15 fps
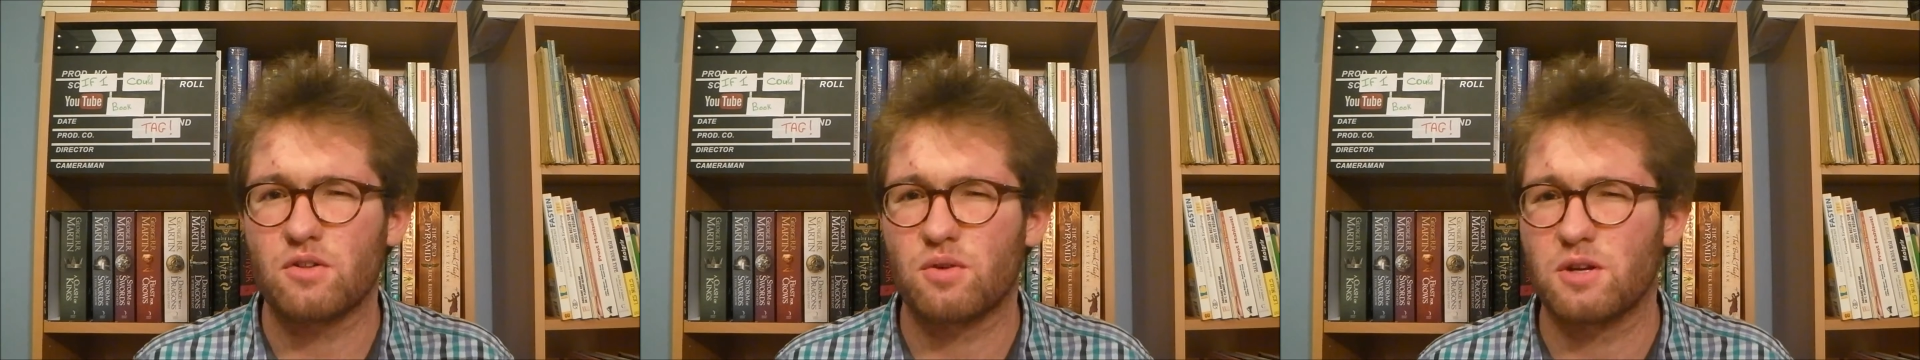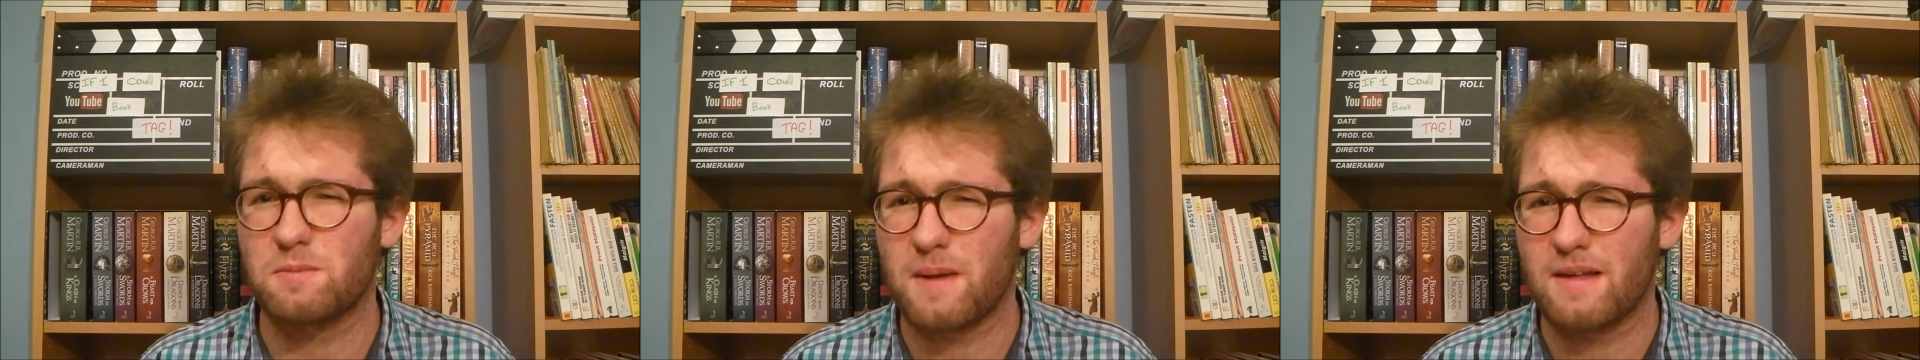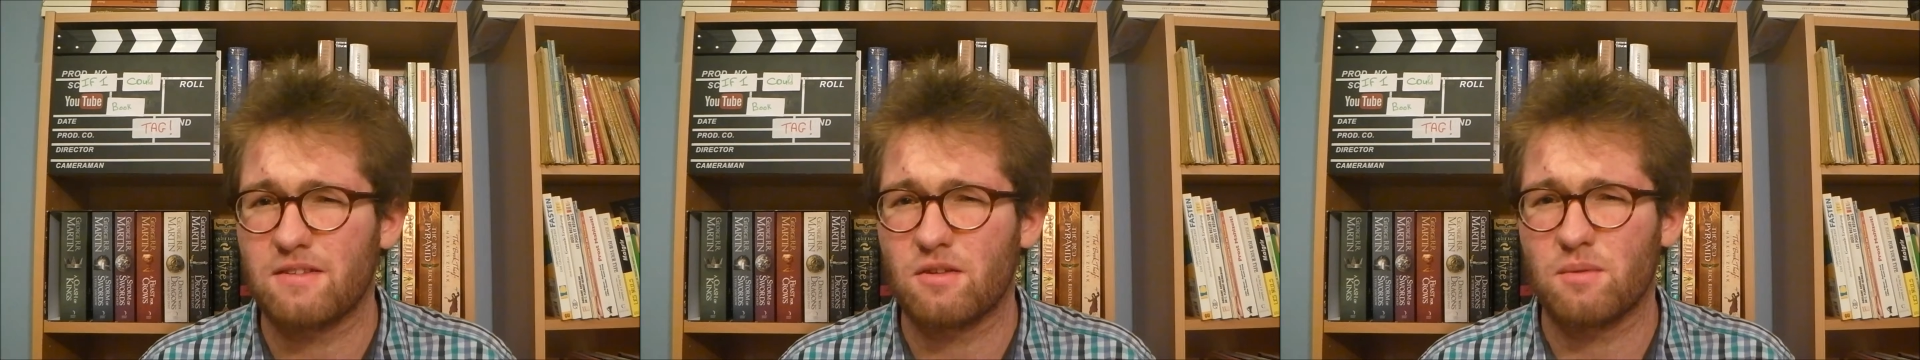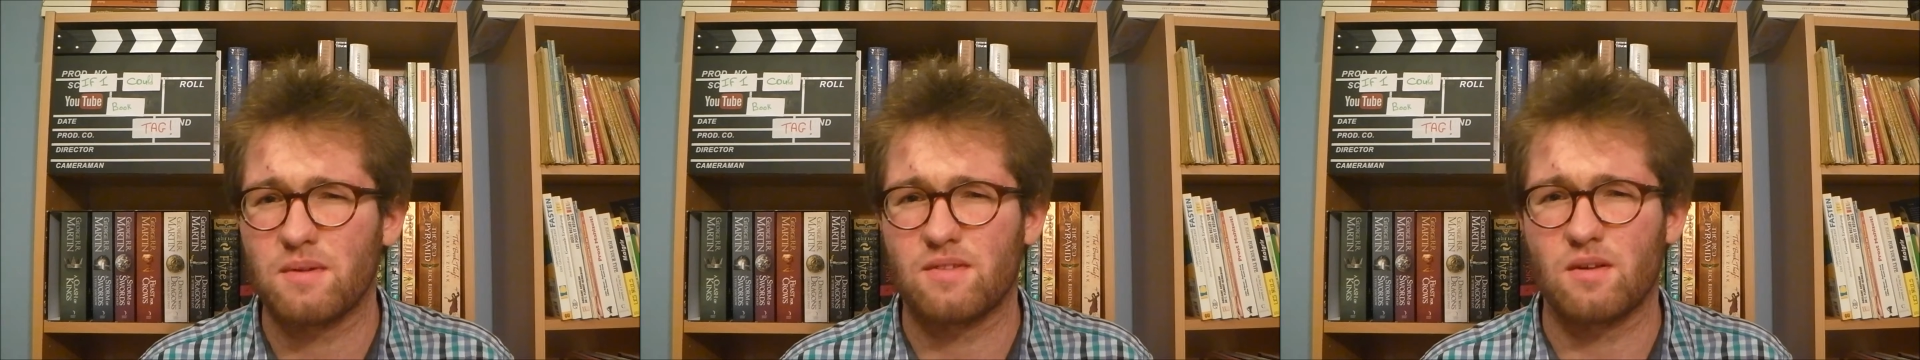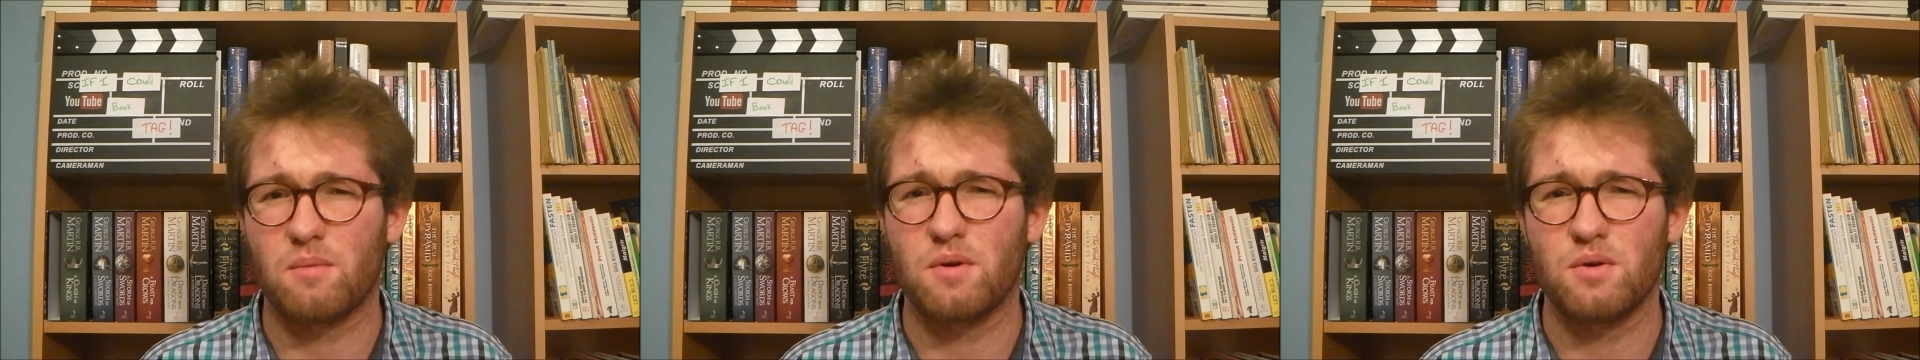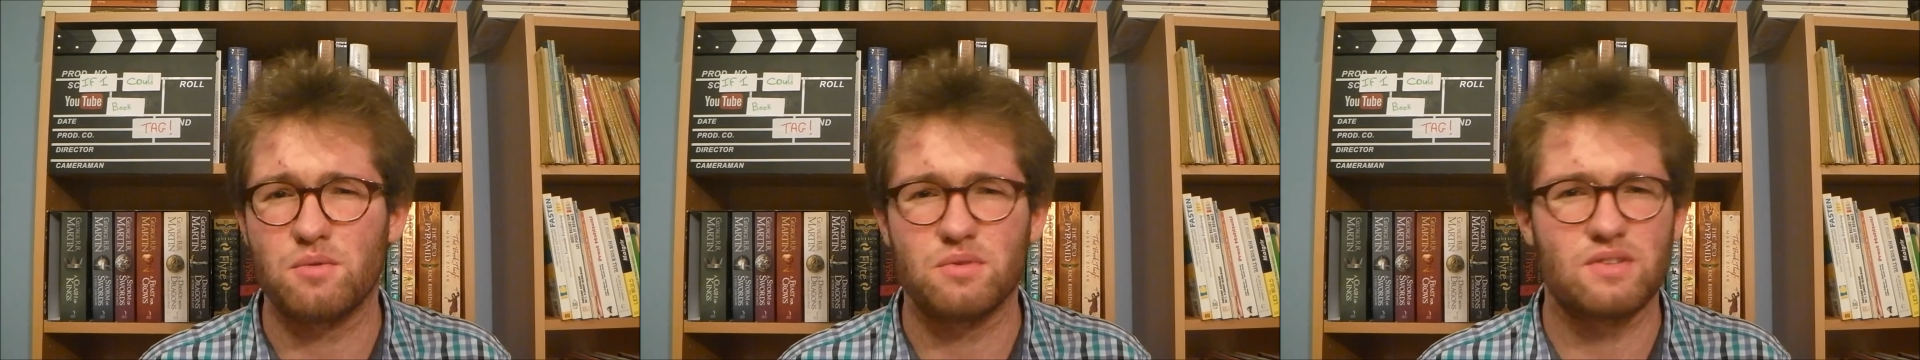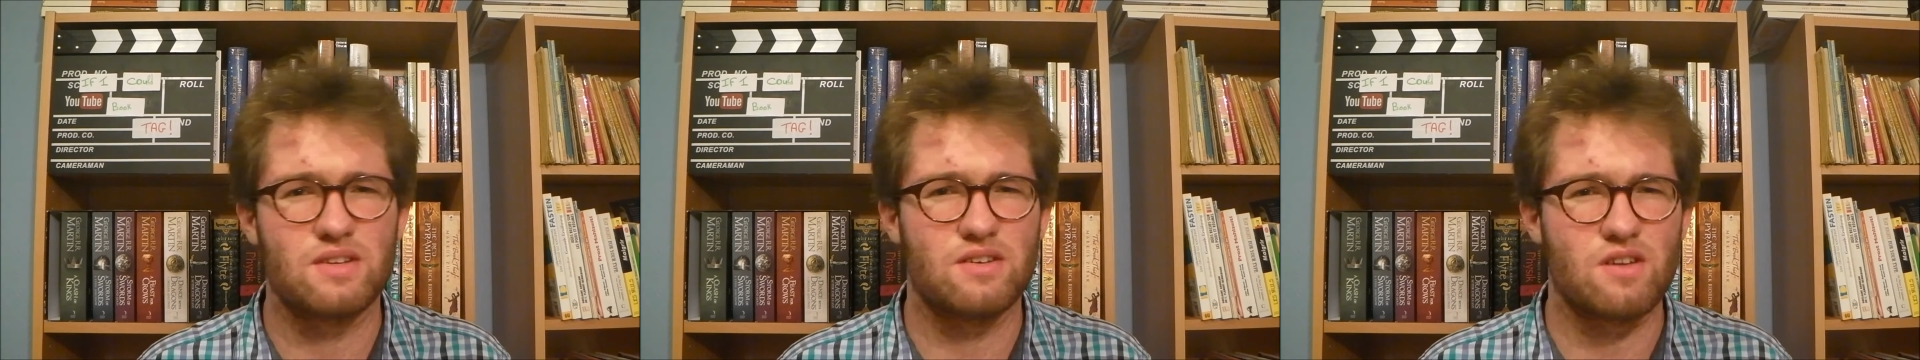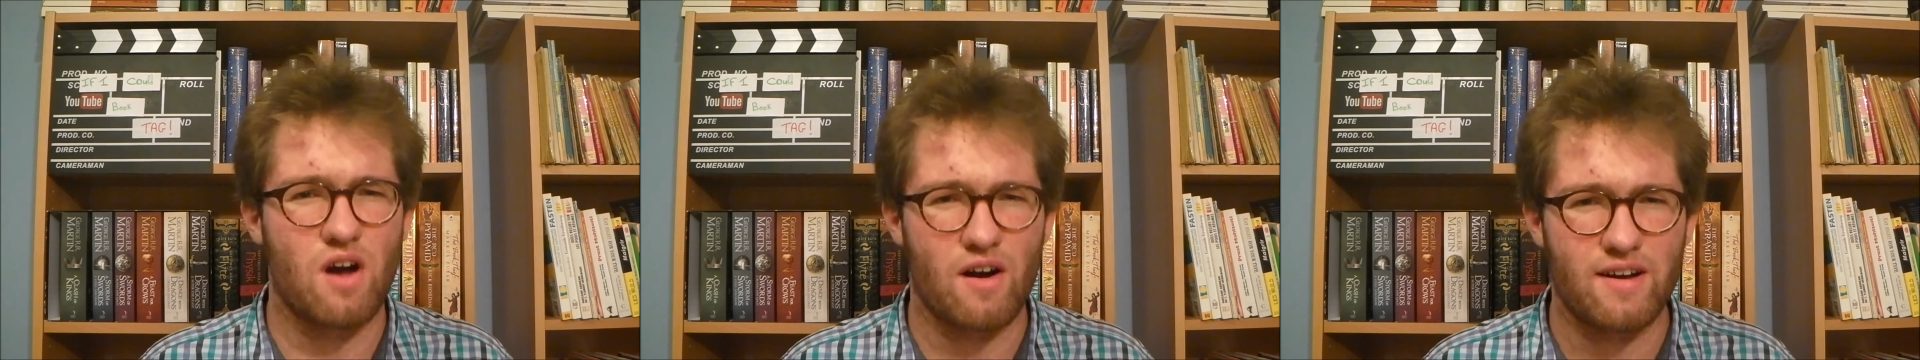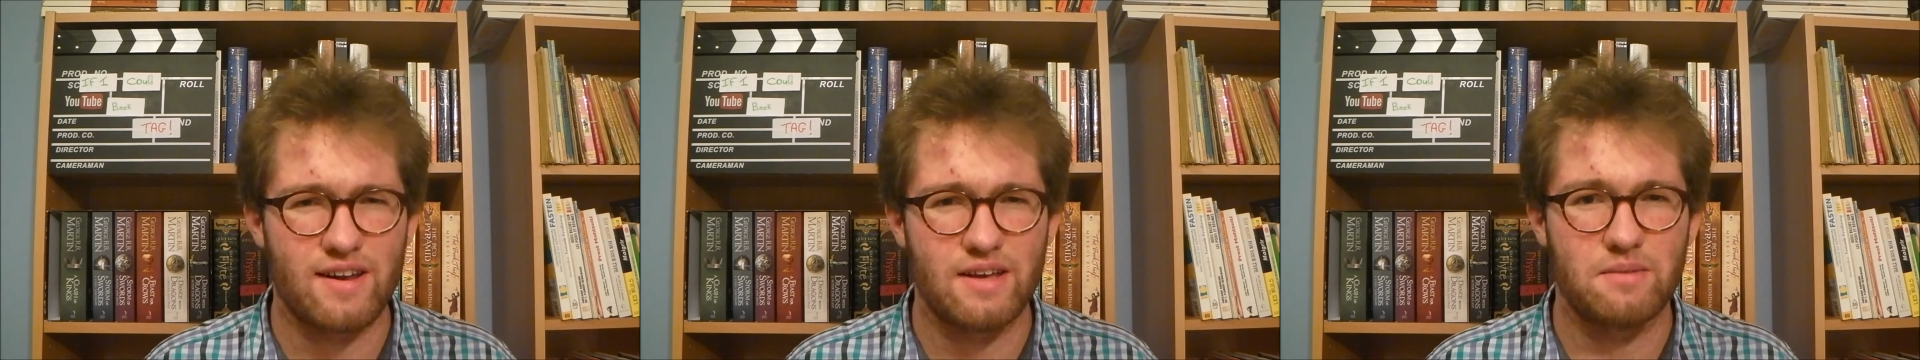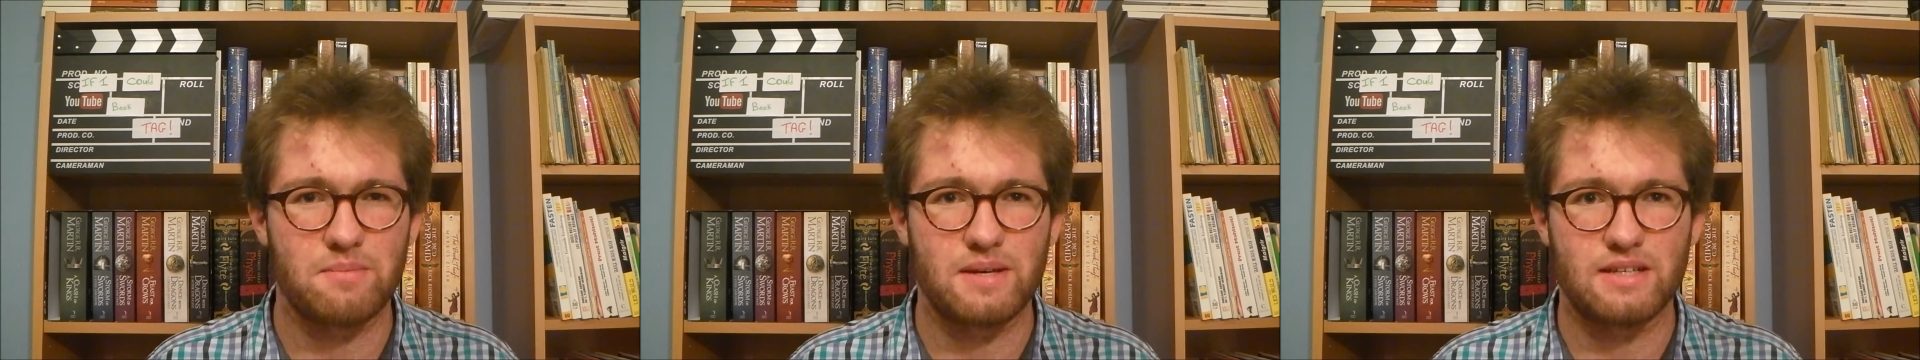to switch places with someone who was in
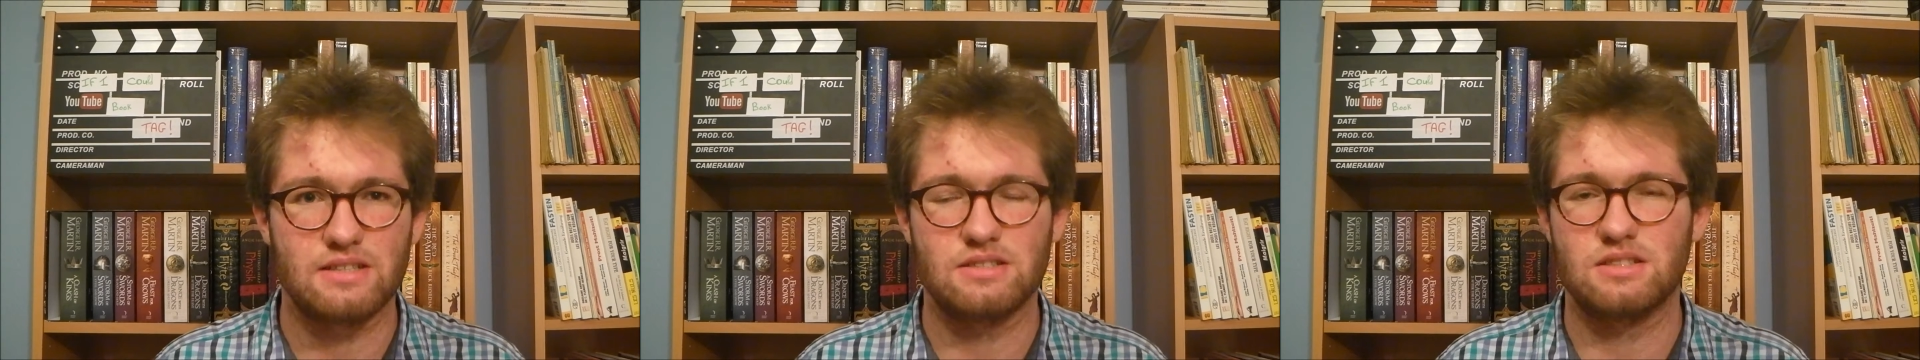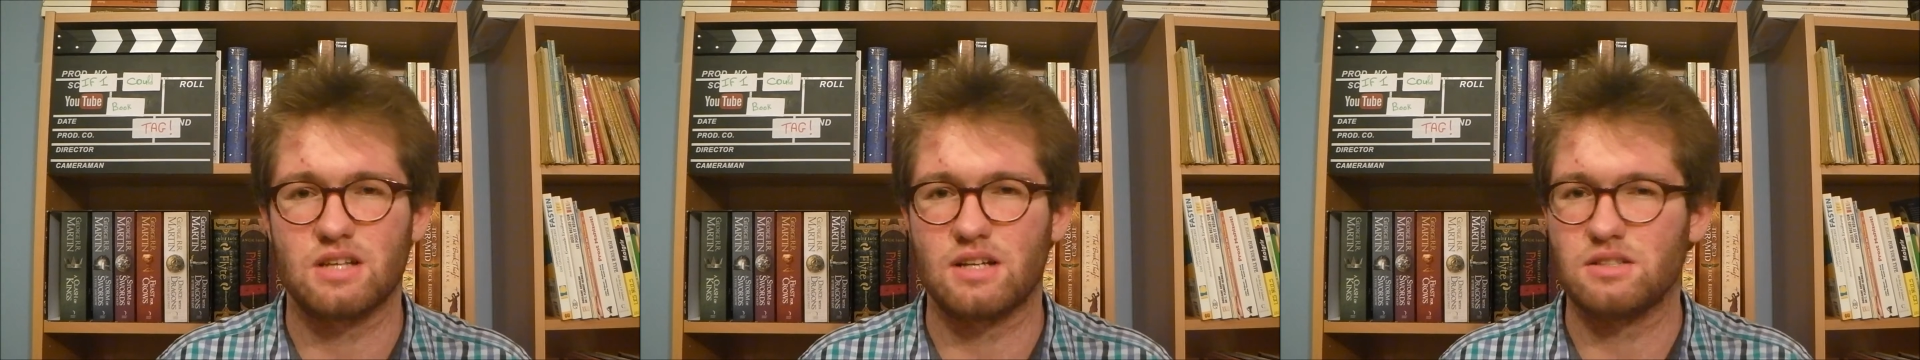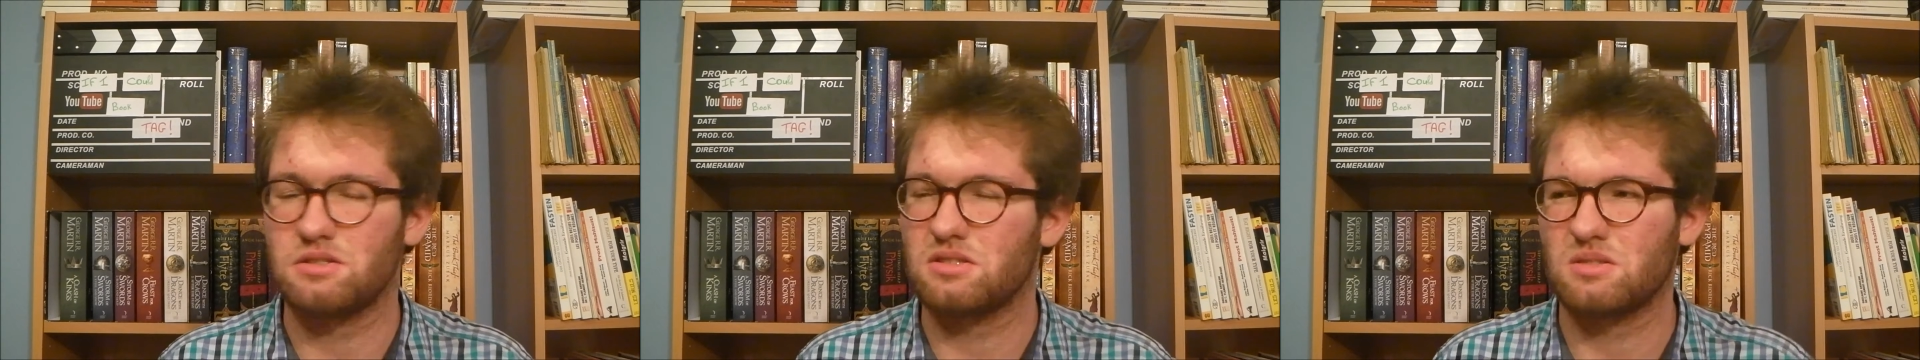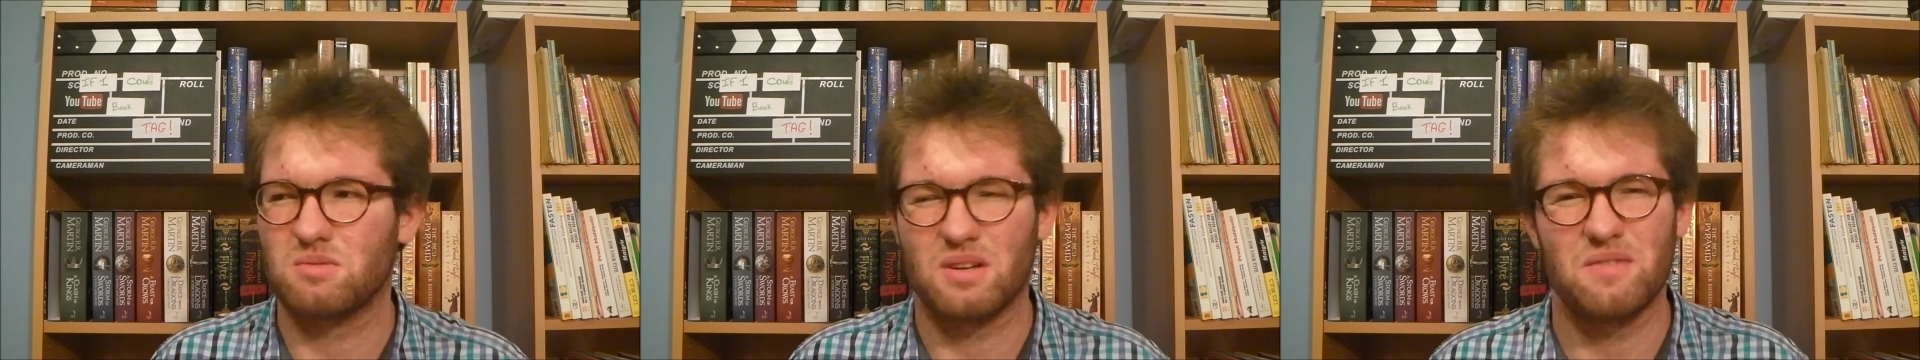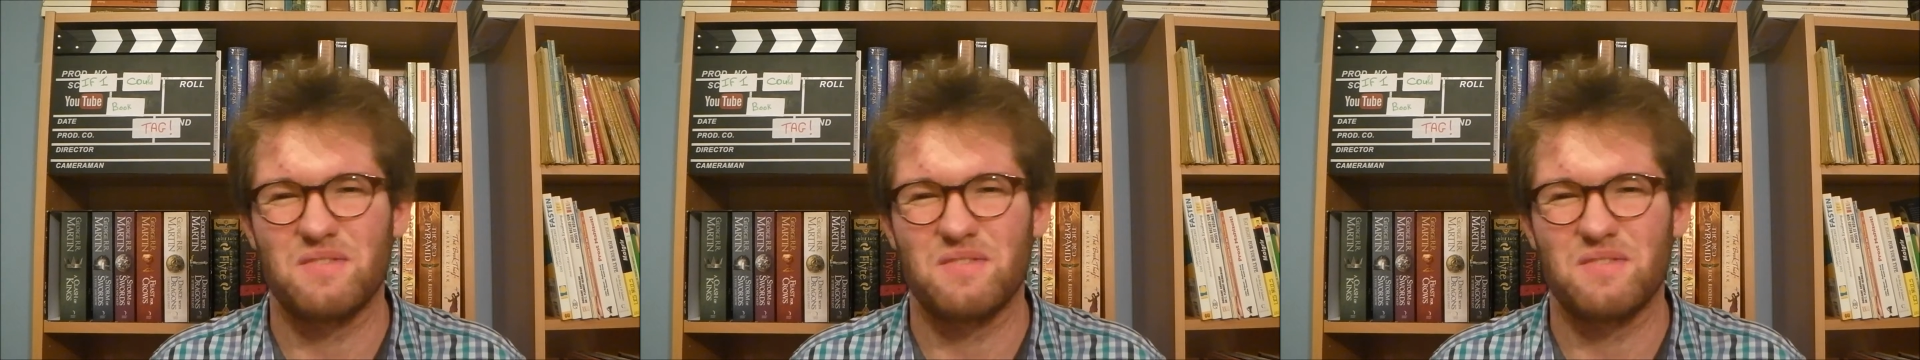Narnia because I just want